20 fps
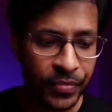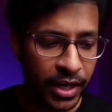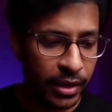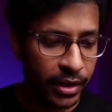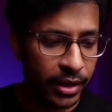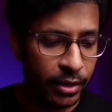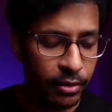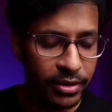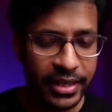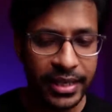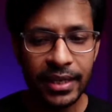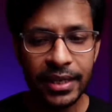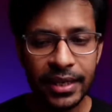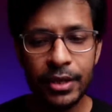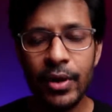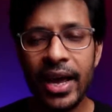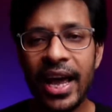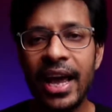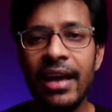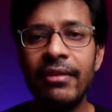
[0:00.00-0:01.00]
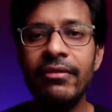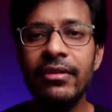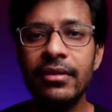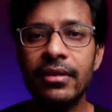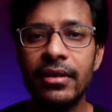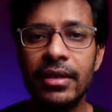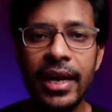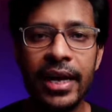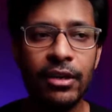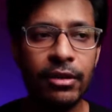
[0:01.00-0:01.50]
you'll see that you have a
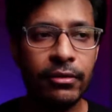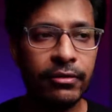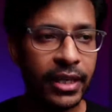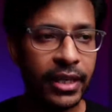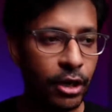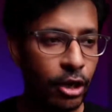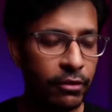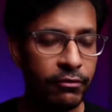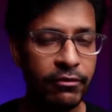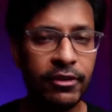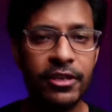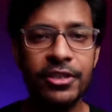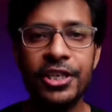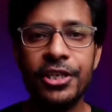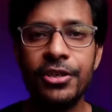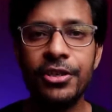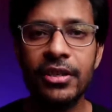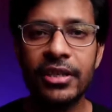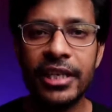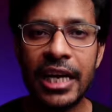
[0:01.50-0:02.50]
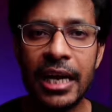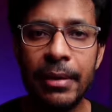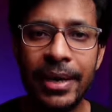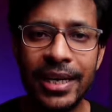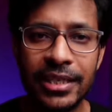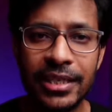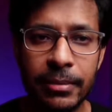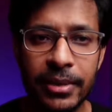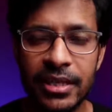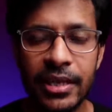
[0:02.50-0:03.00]
kind of a conversation type
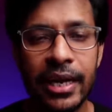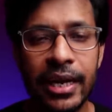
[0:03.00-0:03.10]
SMS.